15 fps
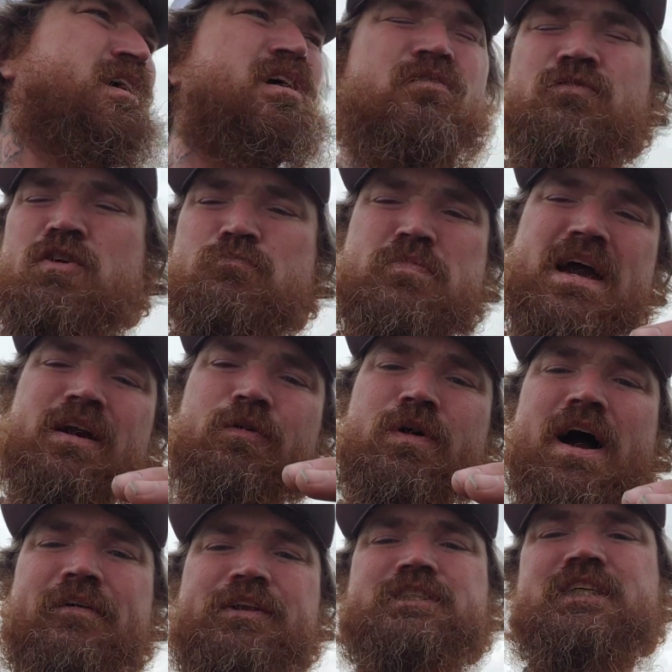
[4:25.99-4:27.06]
If you've been
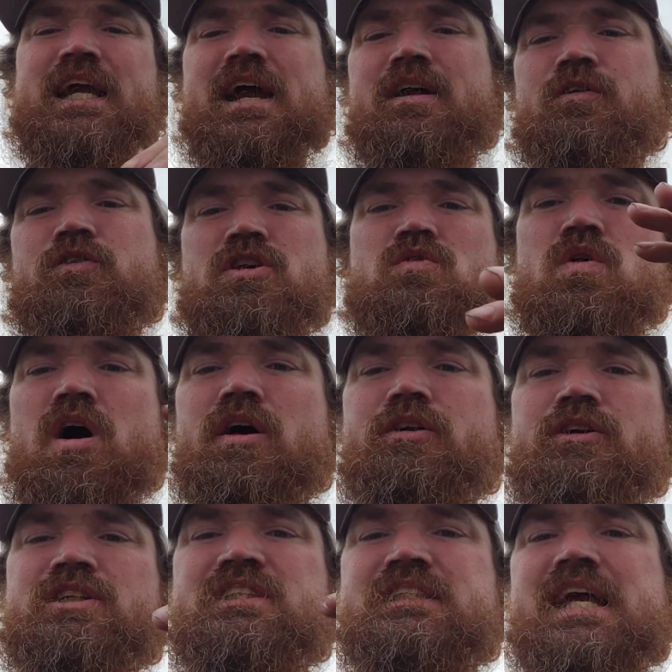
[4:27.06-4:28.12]
around the channel, you
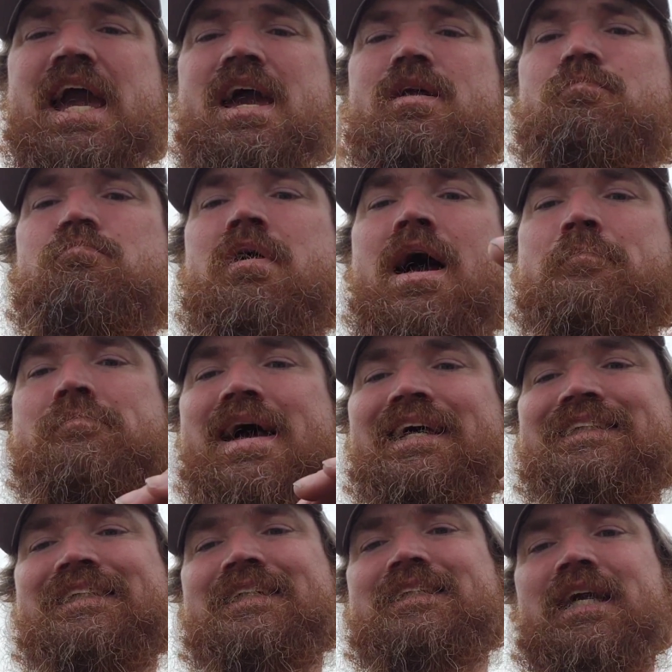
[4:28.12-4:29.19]
understand my
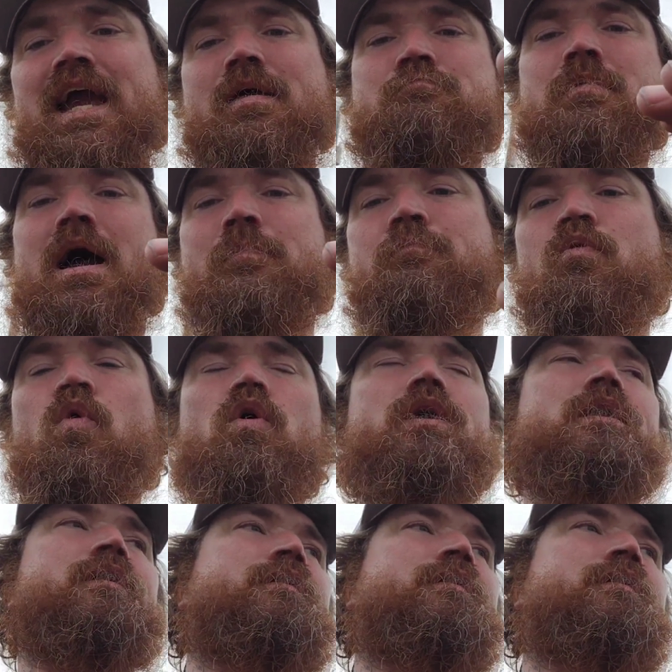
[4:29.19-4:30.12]
message and my point.